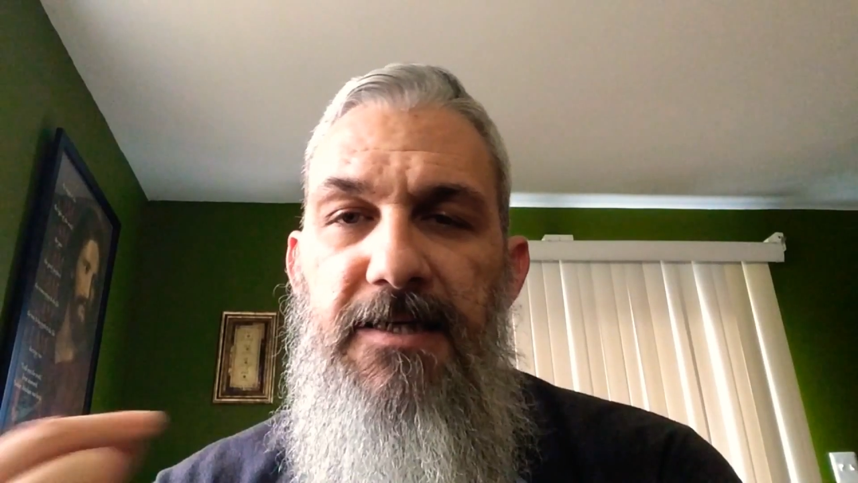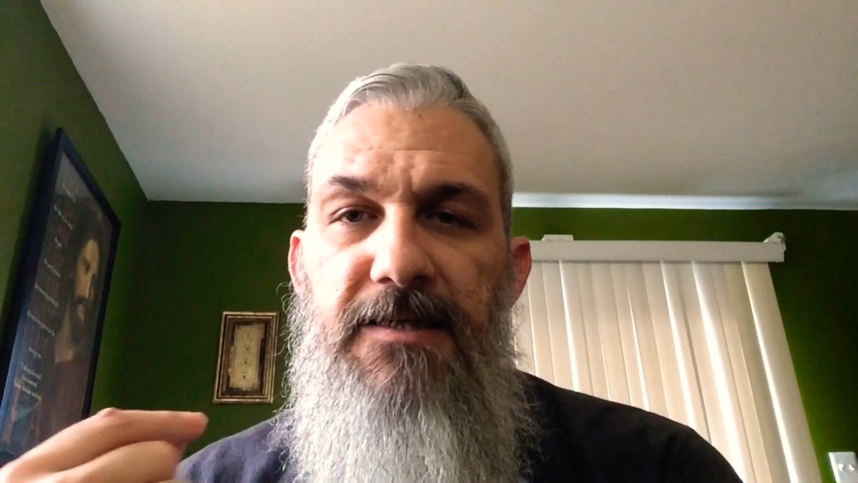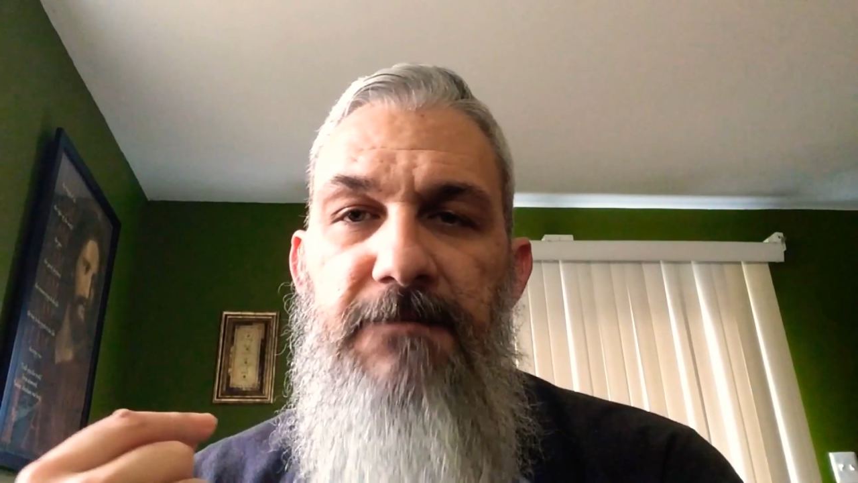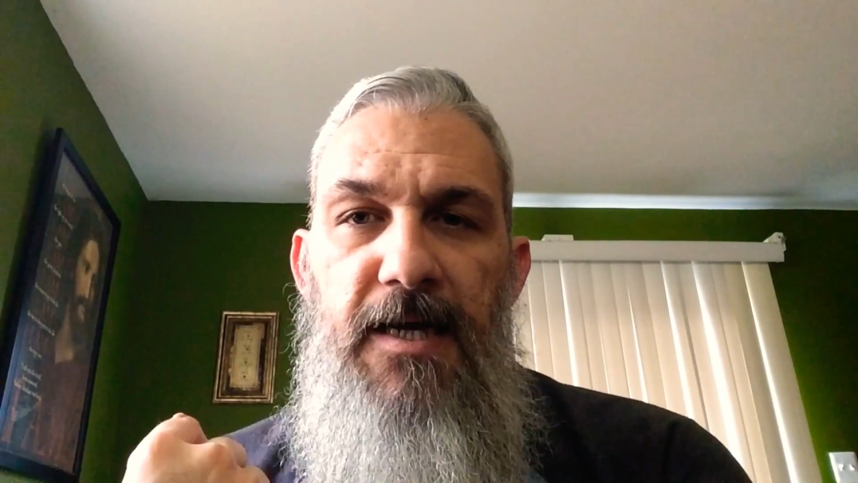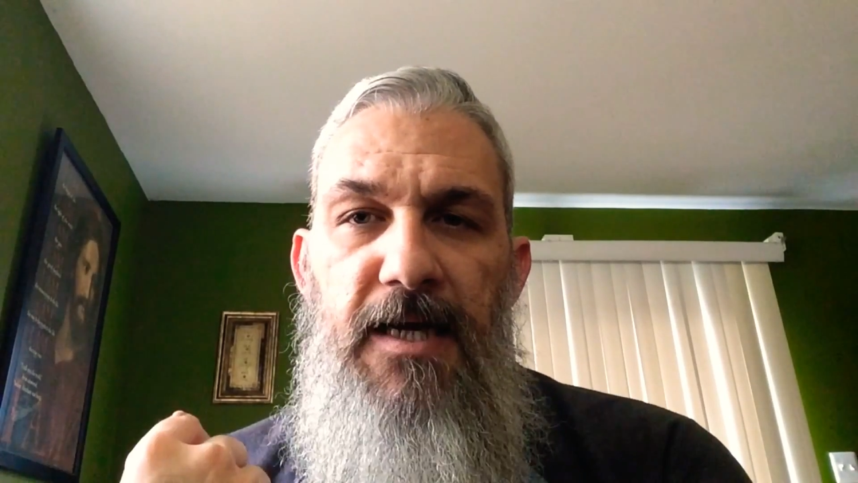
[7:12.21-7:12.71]

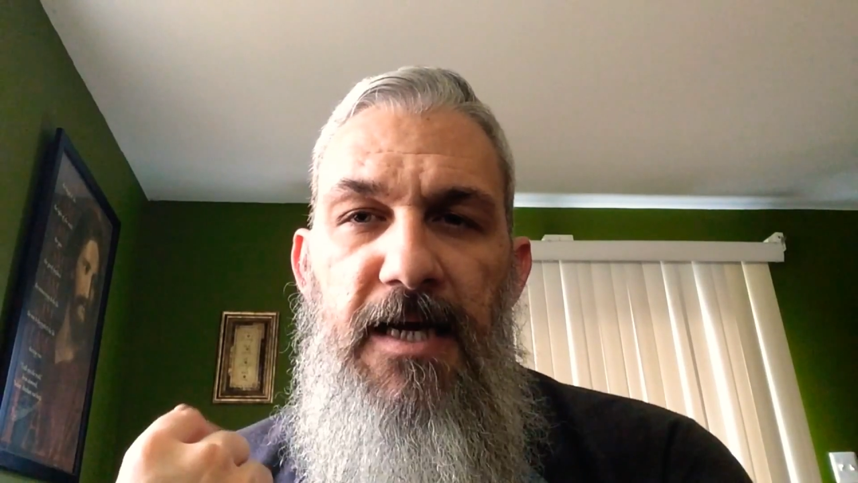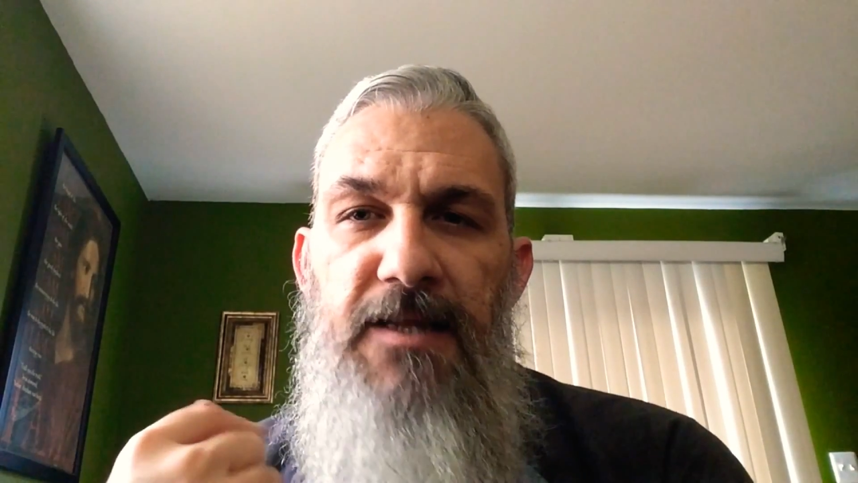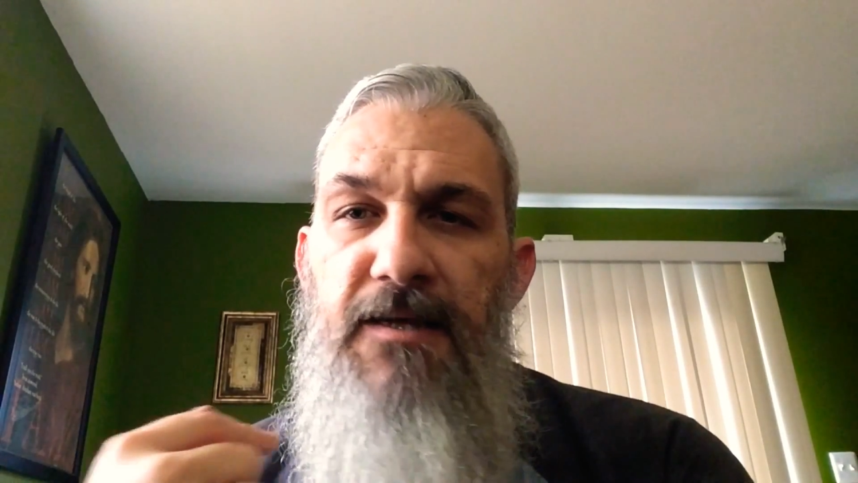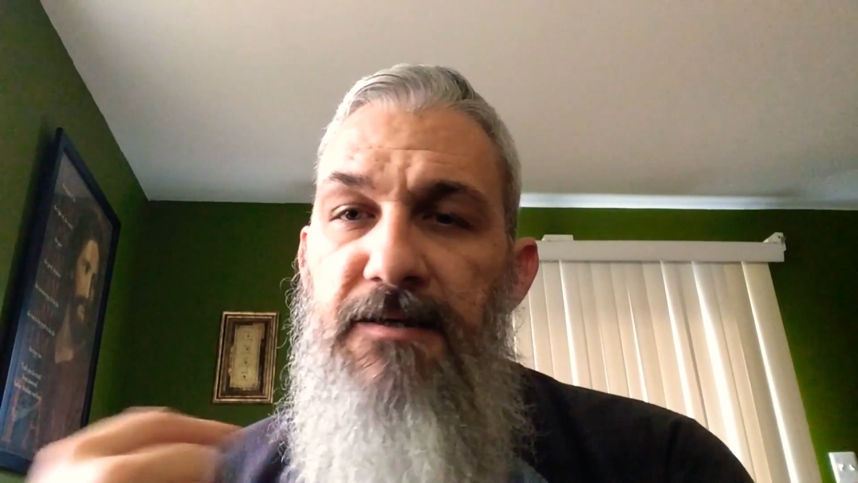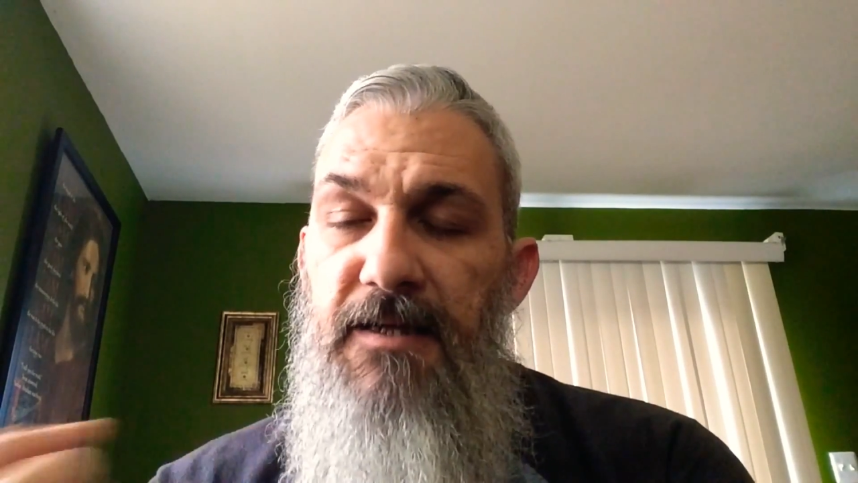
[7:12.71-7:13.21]
And
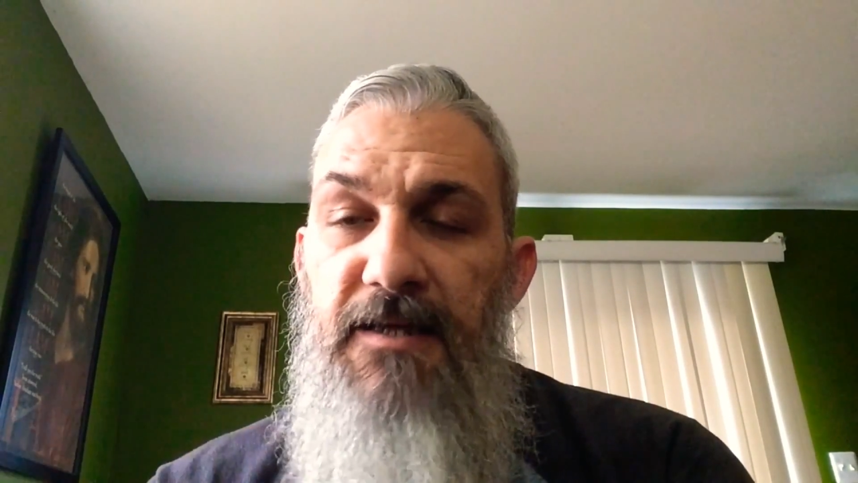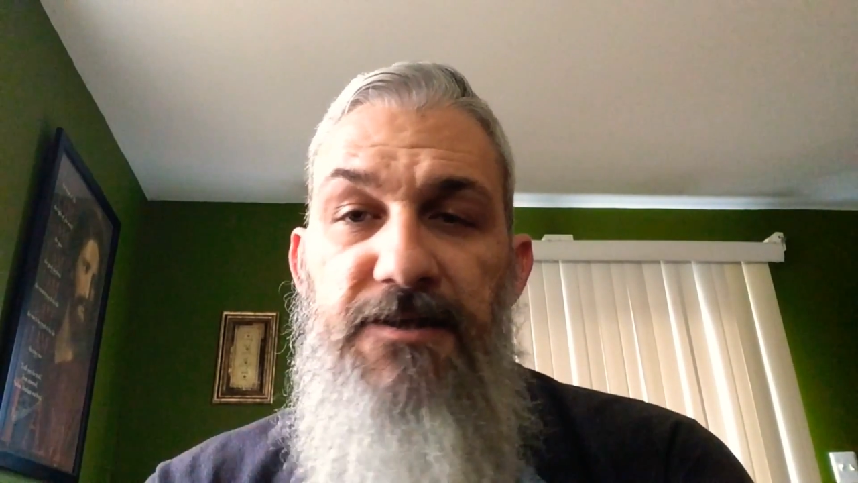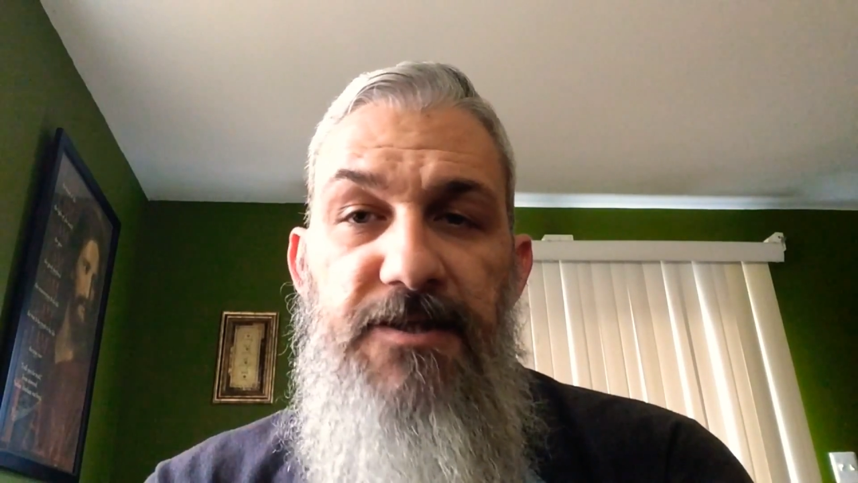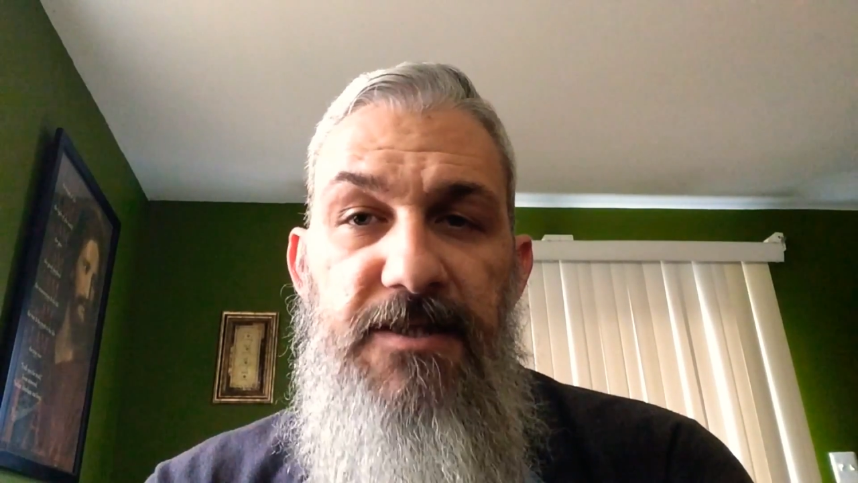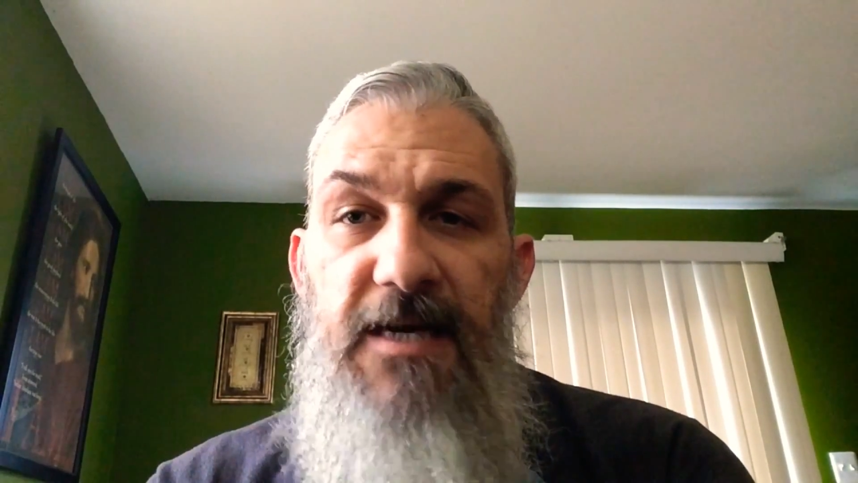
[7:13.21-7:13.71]
there's
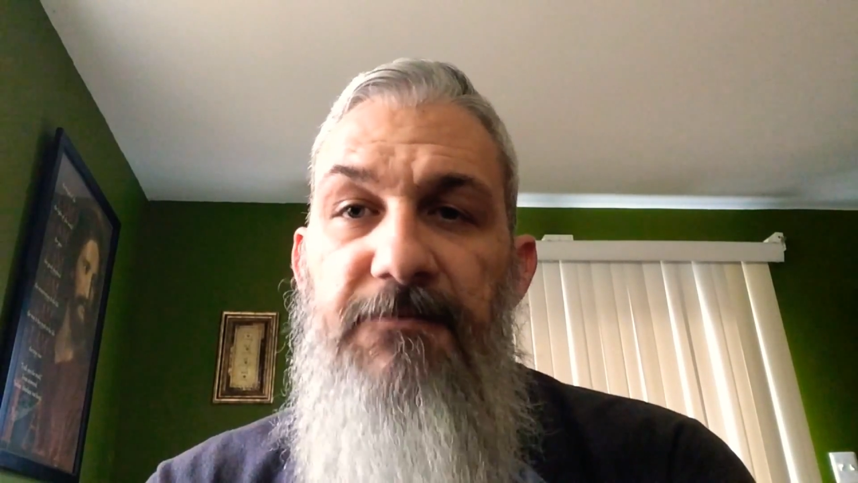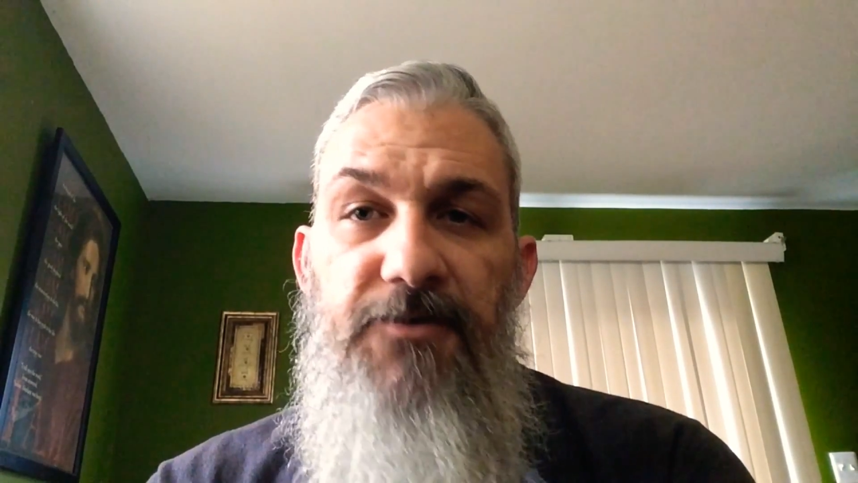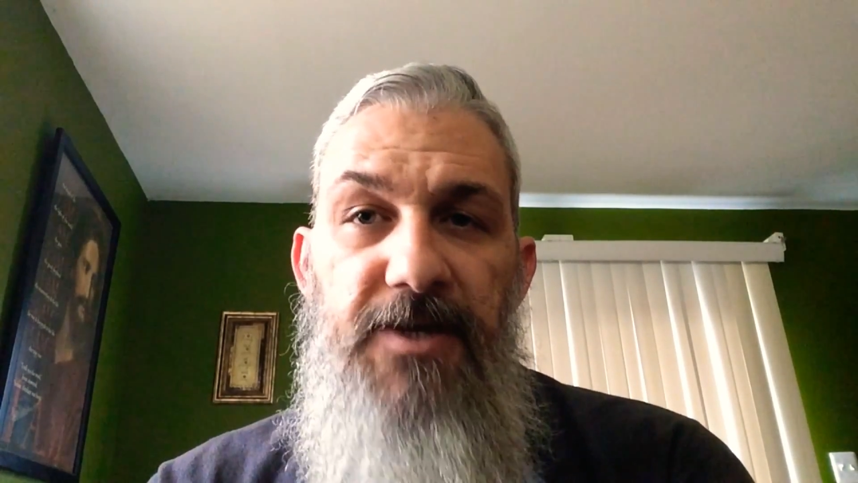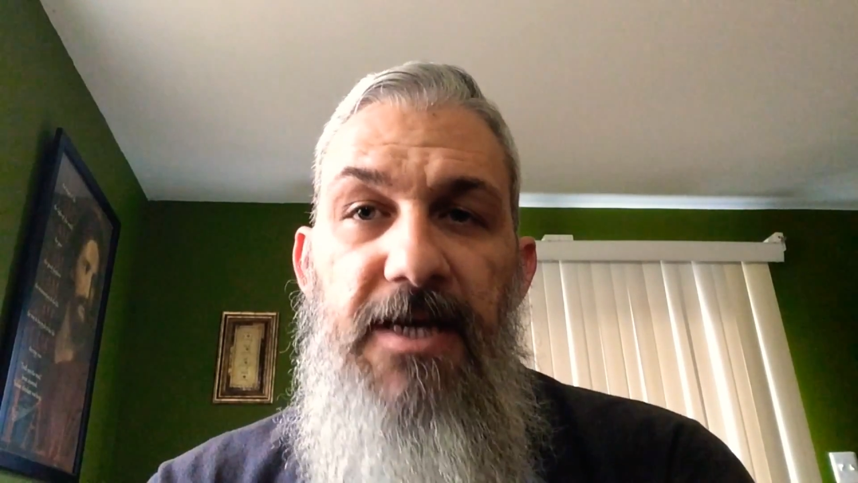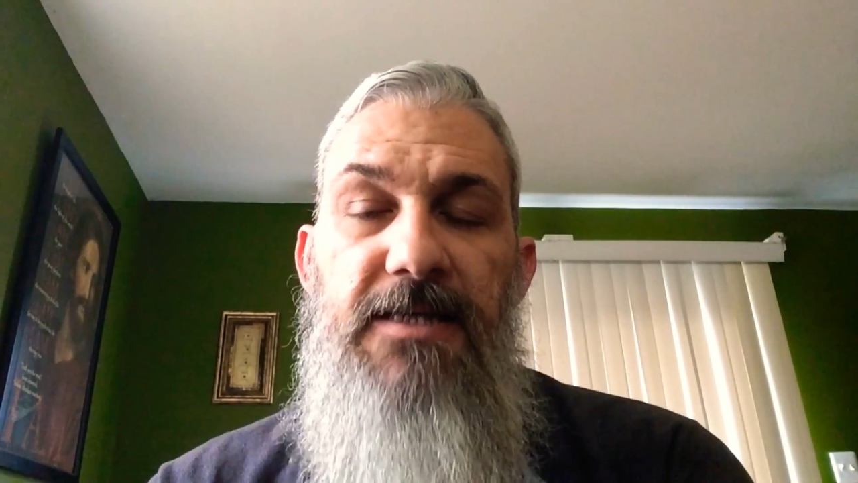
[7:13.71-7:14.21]
just
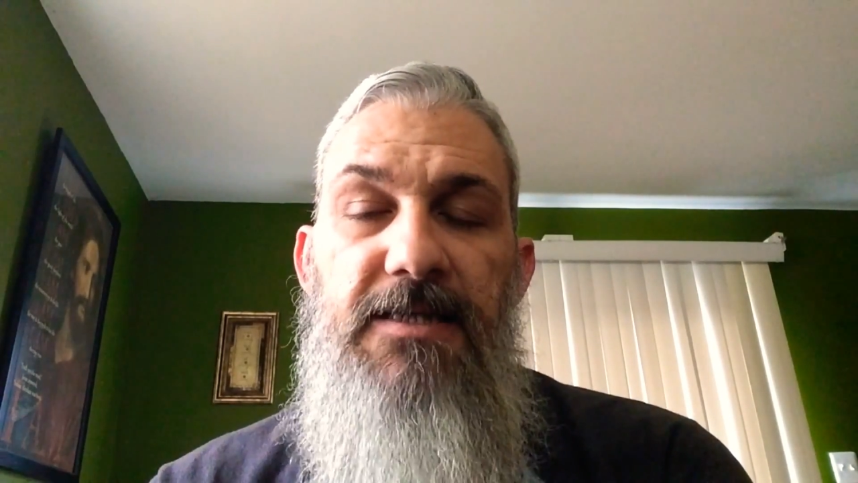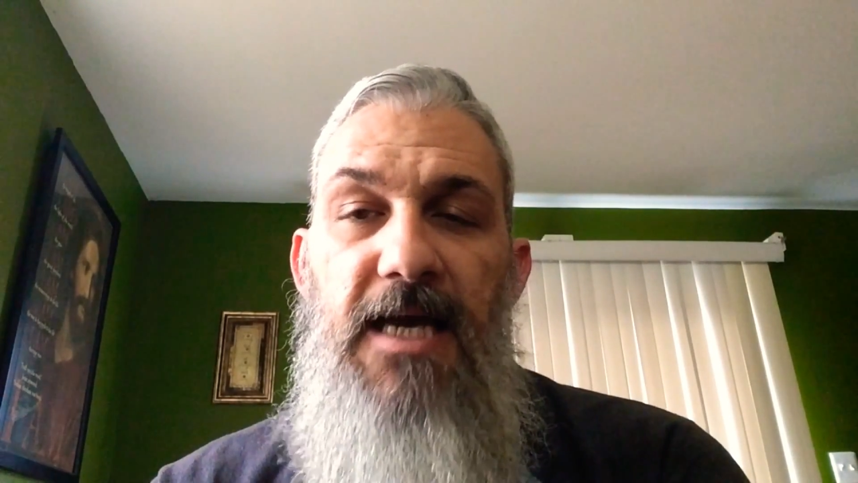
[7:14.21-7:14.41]
several things